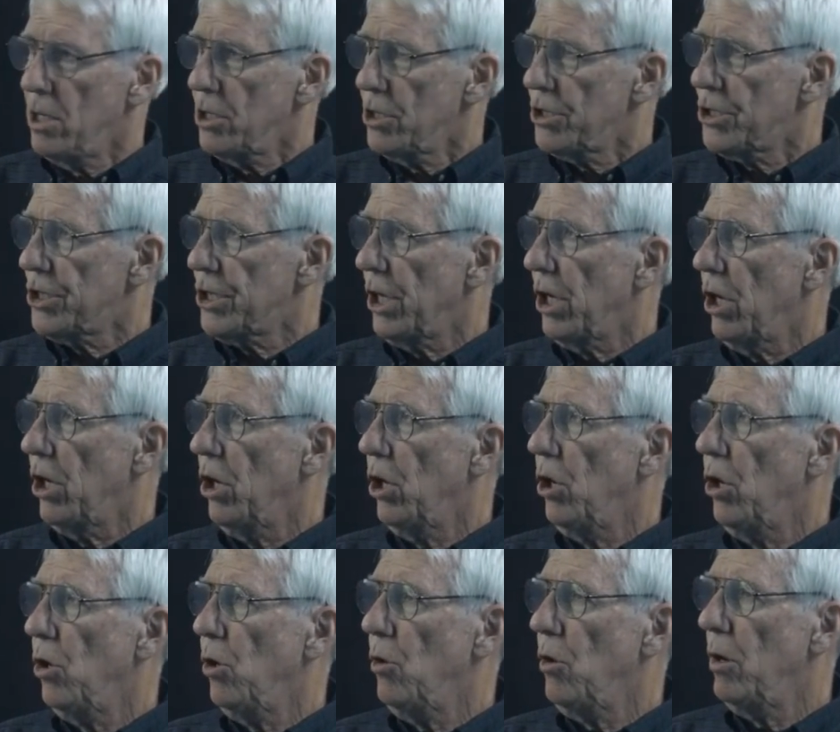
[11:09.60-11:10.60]

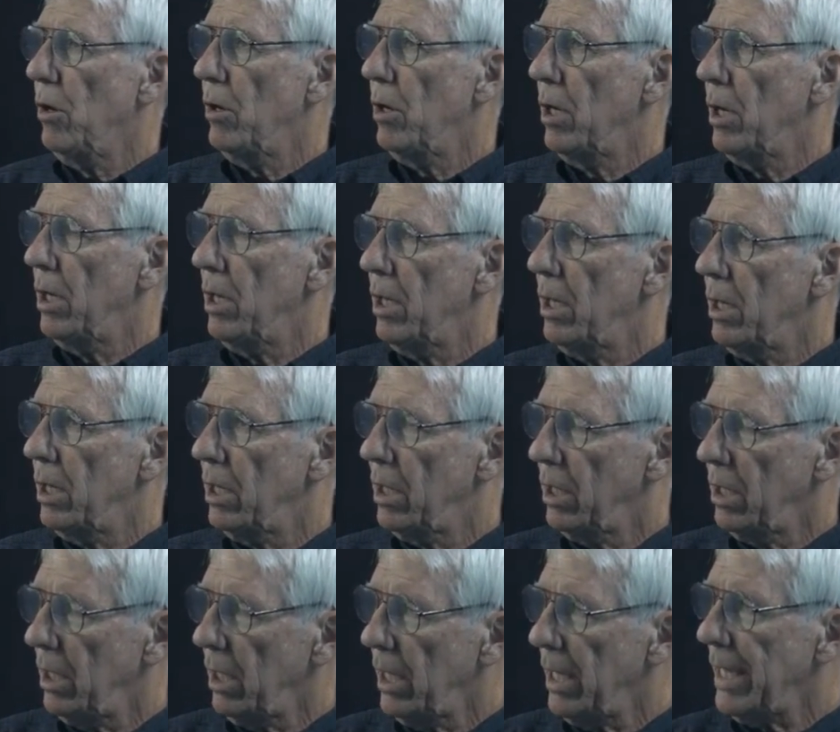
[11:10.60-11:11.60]
So
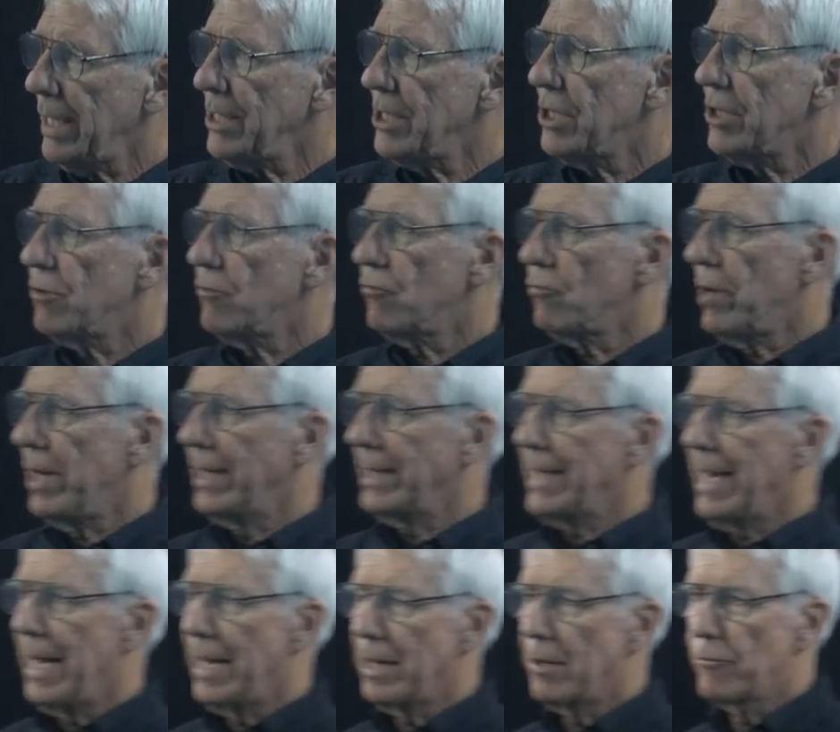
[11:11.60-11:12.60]
let's write
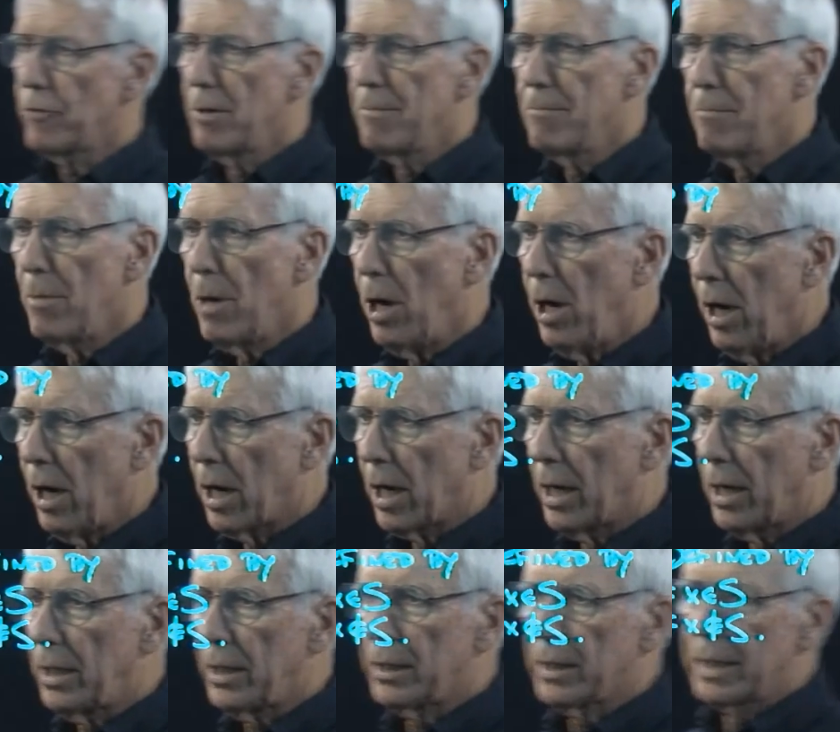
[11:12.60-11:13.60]
down a
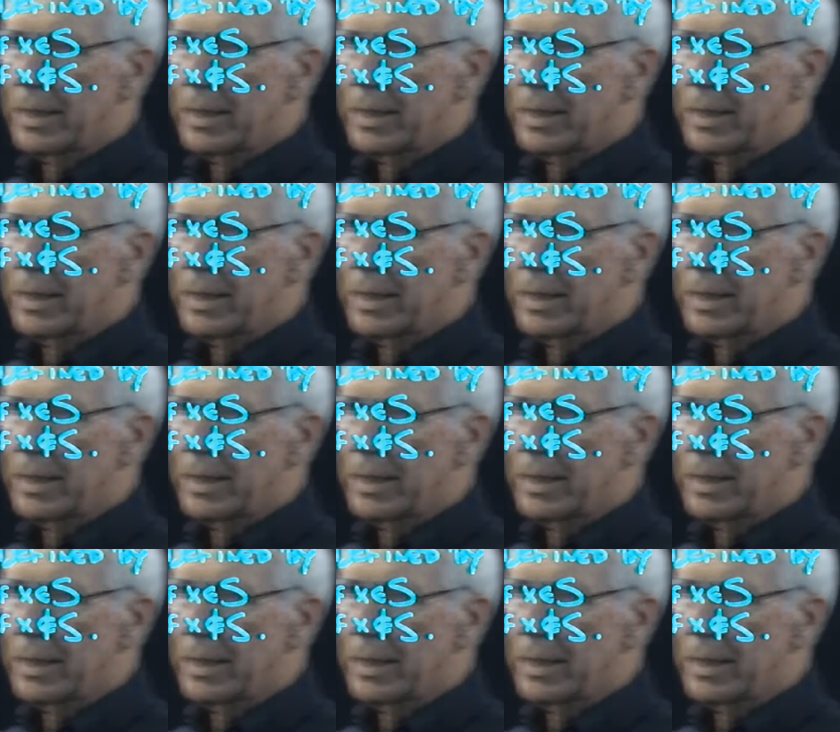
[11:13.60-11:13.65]
remark